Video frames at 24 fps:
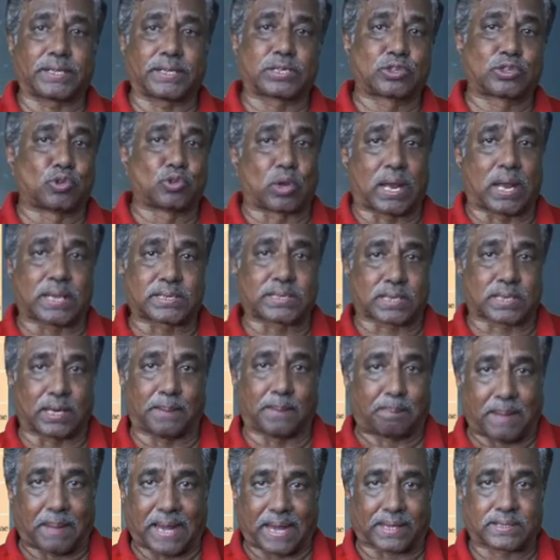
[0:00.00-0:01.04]
zoological
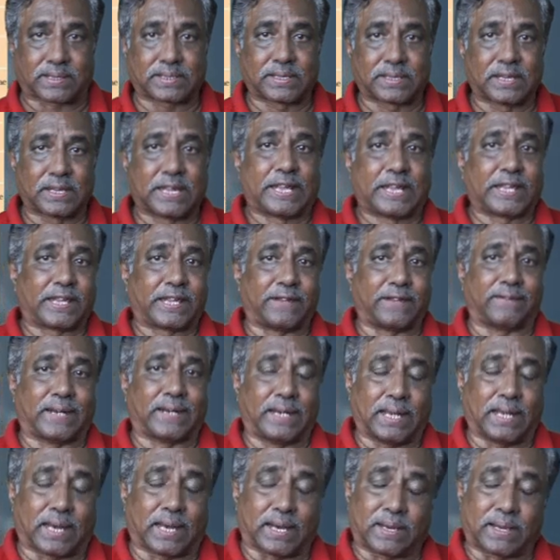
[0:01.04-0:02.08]
parks,
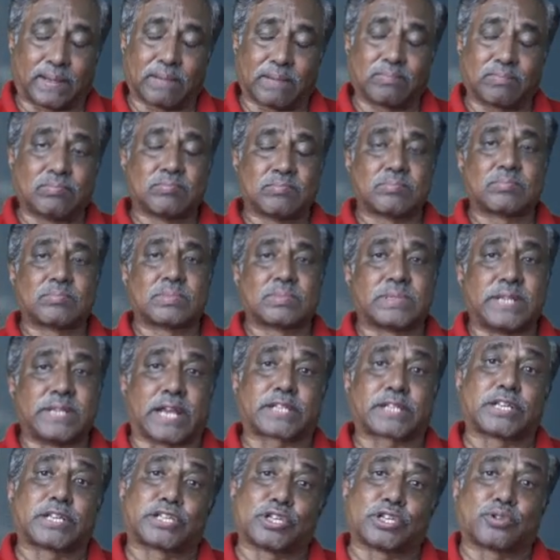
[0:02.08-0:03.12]
ivella
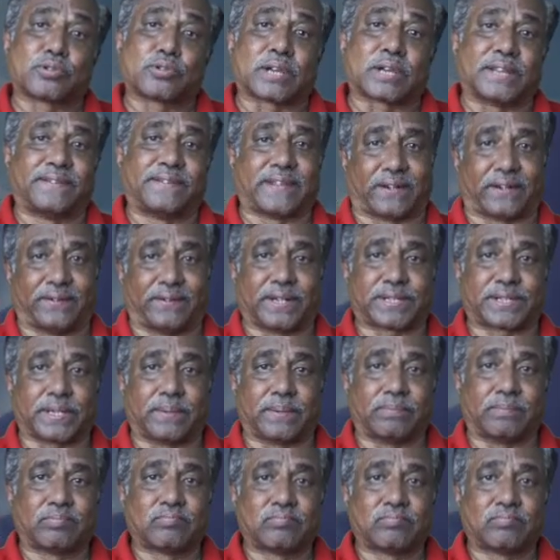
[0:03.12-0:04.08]
access to conservation.